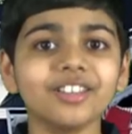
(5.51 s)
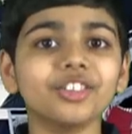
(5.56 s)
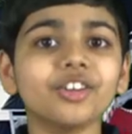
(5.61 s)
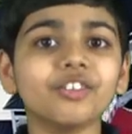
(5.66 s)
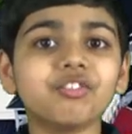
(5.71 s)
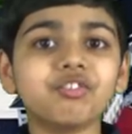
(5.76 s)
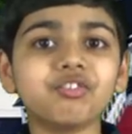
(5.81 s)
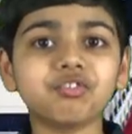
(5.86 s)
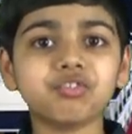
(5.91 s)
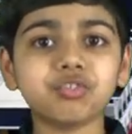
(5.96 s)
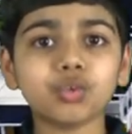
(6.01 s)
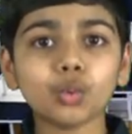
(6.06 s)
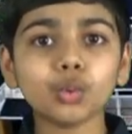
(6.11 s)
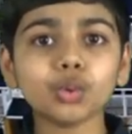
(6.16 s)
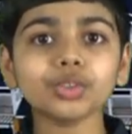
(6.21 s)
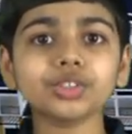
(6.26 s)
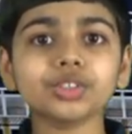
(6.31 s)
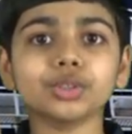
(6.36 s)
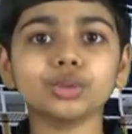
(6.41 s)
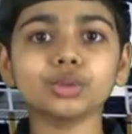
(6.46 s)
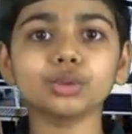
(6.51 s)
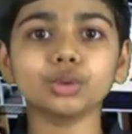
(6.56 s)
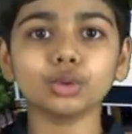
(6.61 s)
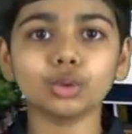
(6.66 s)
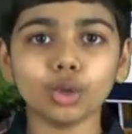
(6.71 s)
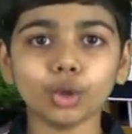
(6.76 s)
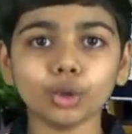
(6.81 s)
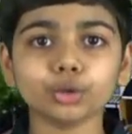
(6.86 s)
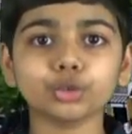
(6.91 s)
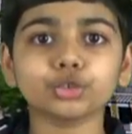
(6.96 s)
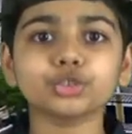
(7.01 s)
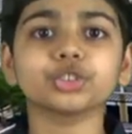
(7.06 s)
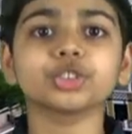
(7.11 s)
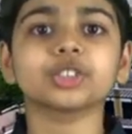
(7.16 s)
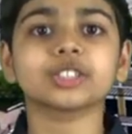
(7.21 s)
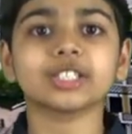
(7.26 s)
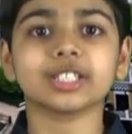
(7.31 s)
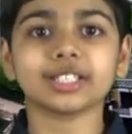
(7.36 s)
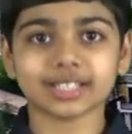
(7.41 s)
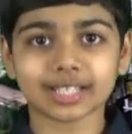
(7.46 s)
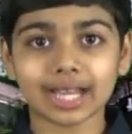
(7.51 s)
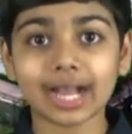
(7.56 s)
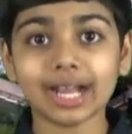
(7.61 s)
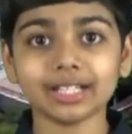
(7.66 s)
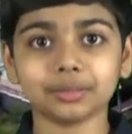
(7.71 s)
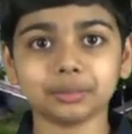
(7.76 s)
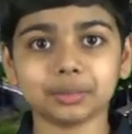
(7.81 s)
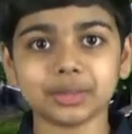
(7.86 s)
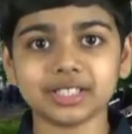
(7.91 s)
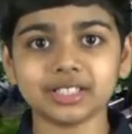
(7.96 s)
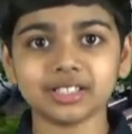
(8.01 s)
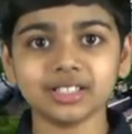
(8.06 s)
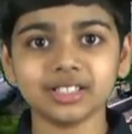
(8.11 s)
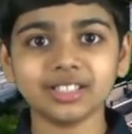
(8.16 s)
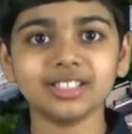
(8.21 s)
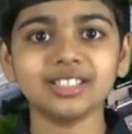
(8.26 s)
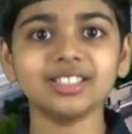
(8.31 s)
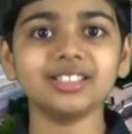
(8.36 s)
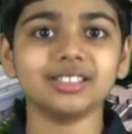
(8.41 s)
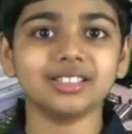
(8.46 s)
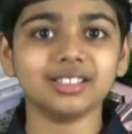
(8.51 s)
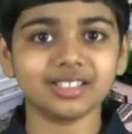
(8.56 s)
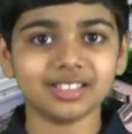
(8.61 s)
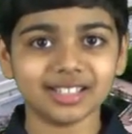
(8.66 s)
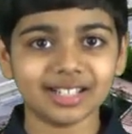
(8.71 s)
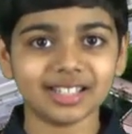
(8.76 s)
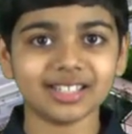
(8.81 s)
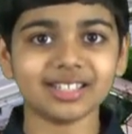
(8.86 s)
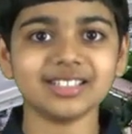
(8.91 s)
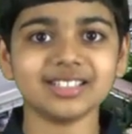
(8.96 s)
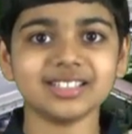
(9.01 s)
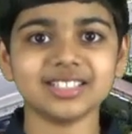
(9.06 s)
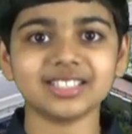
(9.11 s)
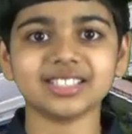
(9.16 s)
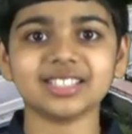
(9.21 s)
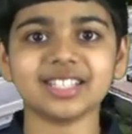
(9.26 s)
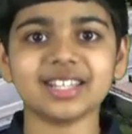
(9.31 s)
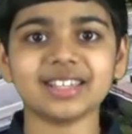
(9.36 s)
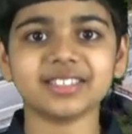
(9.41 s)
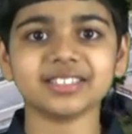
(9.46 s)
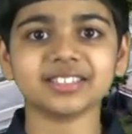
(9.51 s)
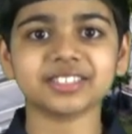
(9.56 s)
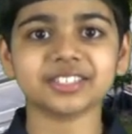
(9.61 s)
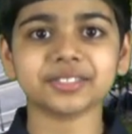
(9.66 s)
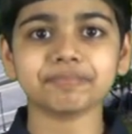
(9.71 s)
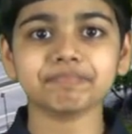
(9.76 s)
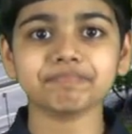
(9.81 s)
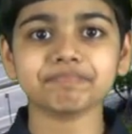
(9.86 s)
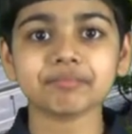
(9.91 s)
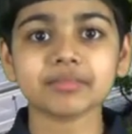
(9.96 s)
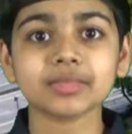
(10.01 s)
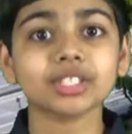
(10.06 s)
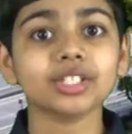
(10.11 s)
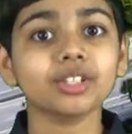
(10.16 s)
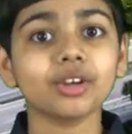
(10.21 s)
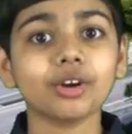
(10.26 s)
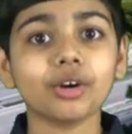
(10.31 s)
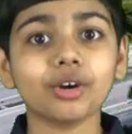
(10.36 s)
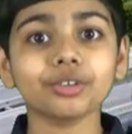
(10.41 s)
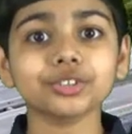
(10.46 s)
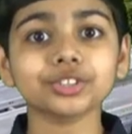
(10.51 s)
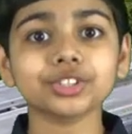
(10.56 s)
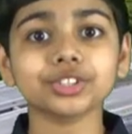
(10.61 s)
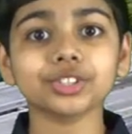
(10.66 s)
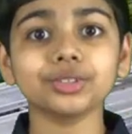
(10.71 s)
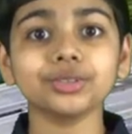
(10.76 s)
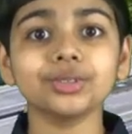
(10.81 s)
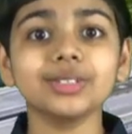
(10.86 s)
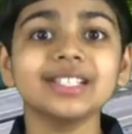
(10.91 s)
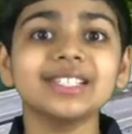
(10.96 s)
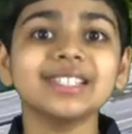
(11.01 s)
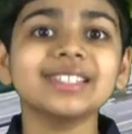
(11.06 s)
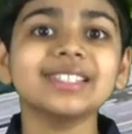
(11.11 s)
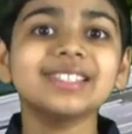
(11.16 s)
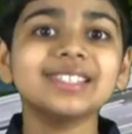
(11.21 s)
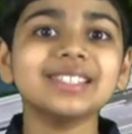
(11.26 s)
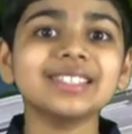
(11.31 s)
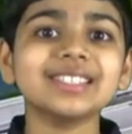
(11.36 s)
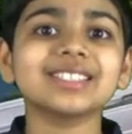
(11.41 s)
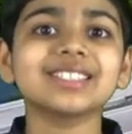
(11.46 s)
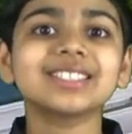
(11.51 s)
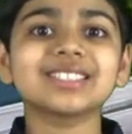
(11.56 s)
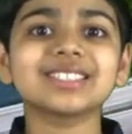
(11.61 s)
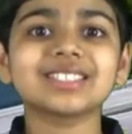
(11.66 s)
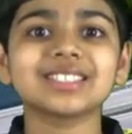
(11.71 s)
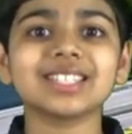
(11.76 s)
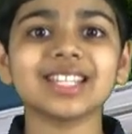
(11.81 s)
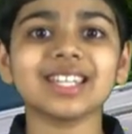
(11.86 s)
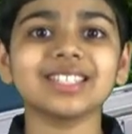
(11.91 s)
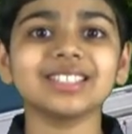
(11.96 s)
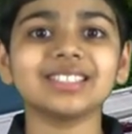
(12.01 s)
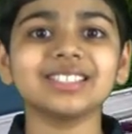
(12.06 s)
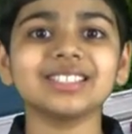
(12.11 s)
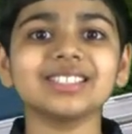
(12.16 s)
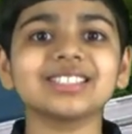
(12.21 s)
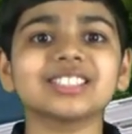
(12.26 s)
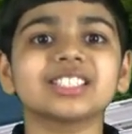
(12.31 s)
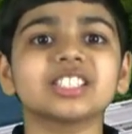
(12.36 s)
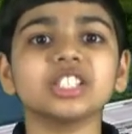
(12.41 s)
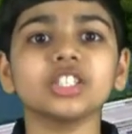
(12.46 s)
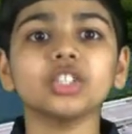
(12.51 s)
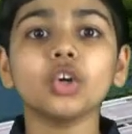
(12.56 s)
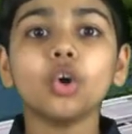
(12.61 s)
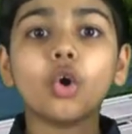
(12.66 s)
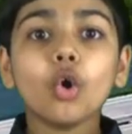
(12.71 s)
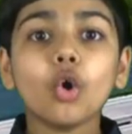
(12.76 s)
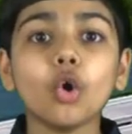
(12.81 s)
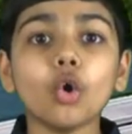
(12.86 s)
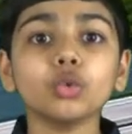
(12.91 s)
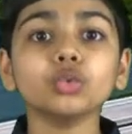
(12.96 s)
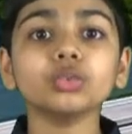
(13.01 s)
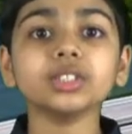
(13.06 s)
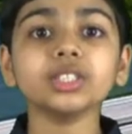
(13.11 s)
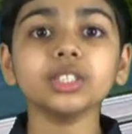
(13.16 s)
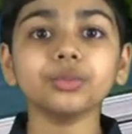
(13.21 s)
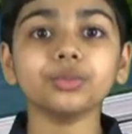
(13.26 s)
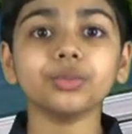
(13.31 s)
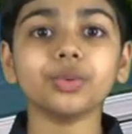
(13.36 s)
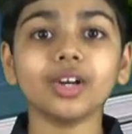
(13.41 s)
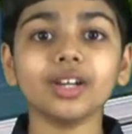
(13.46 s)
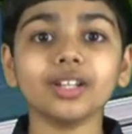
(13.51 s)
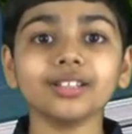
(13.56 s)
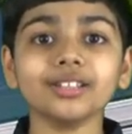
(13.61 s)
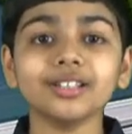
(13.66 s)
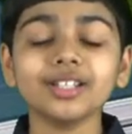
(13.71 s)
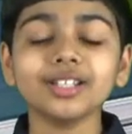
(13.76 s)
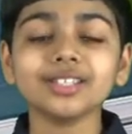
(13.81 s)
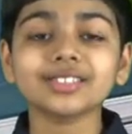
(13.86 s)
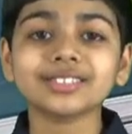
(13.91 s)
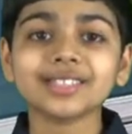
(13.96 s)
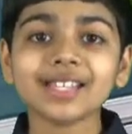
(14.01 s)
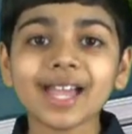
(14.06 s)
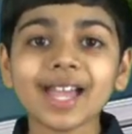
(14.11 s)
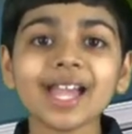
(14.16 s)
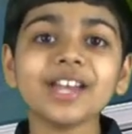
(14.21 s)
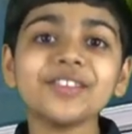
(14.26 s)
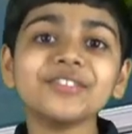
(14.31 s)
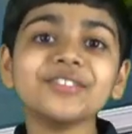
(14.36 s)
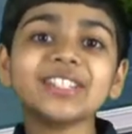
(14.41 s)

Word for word: the fourth largest economy in the United States. Also, this state is the only one to have